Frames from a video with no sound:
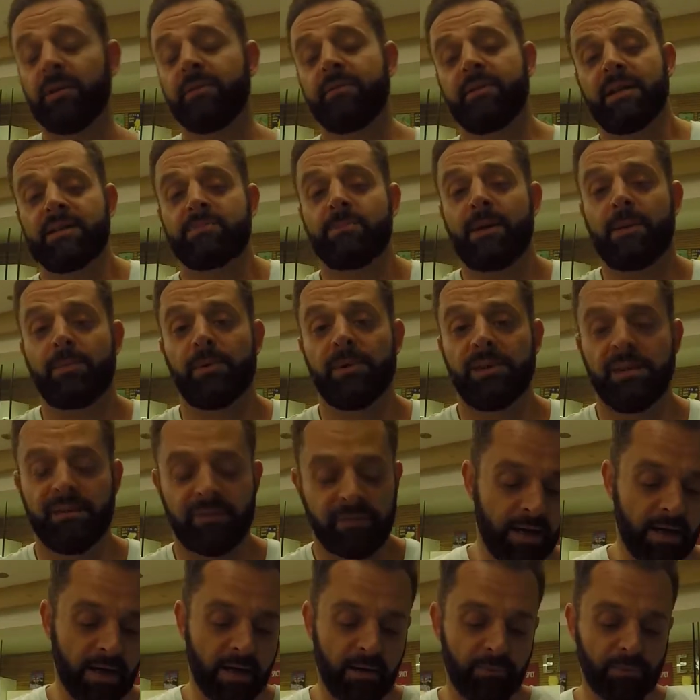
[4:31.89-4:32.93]
That's my belief.
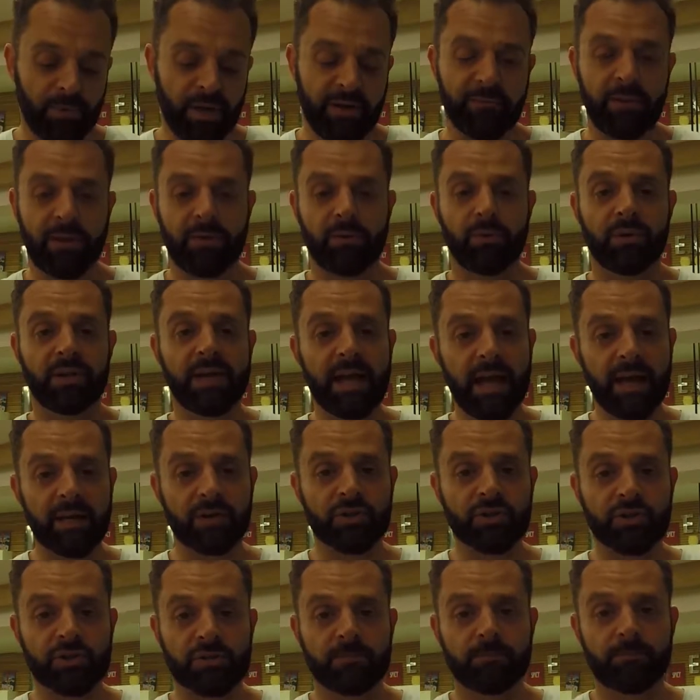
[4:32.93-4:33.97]
You have Bitcoin
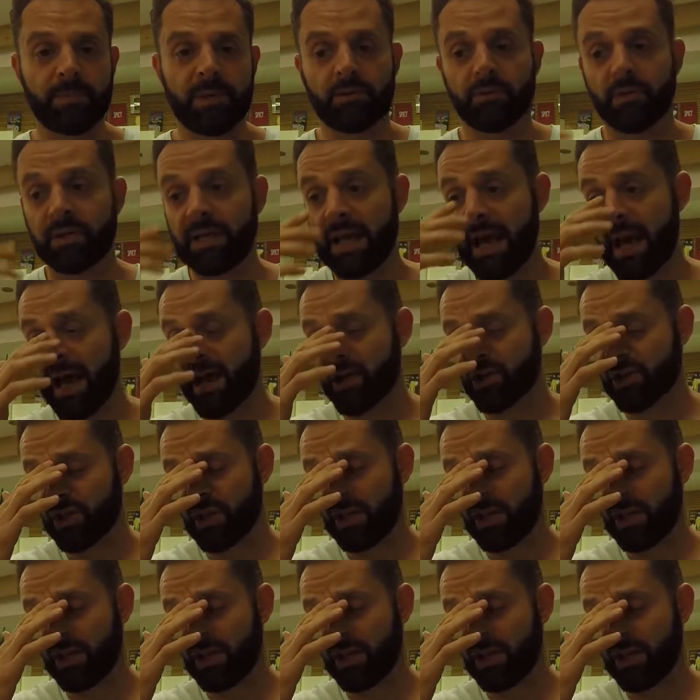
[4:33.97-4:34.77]
Cash. Bitcoin Cash